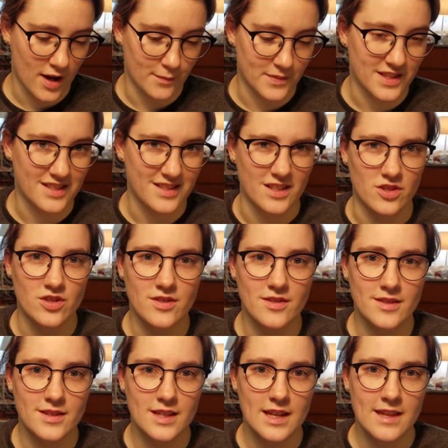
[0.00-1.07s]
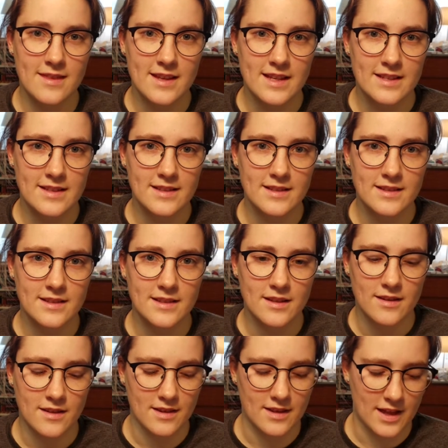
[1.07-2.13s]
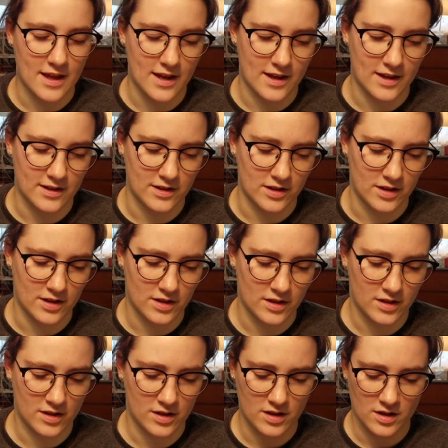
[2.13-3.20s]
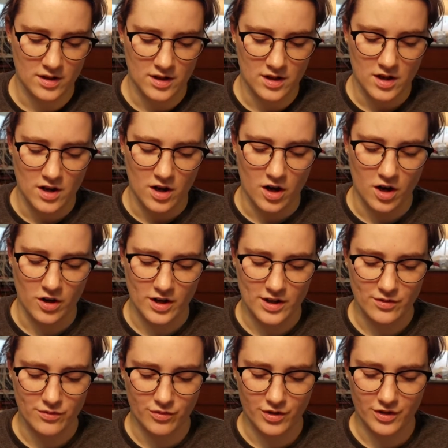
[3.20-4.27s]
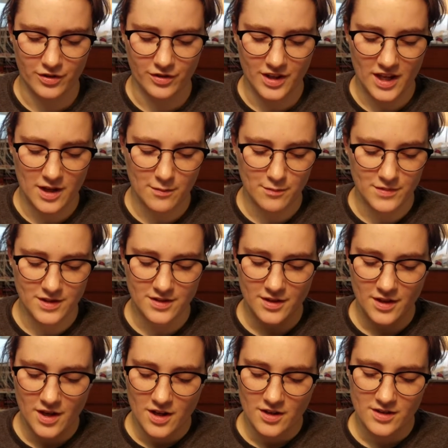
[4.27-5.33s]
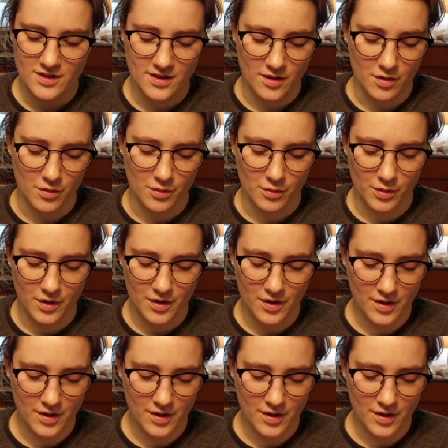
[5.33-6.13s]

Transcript: stitches in this than are in Royal Games. So,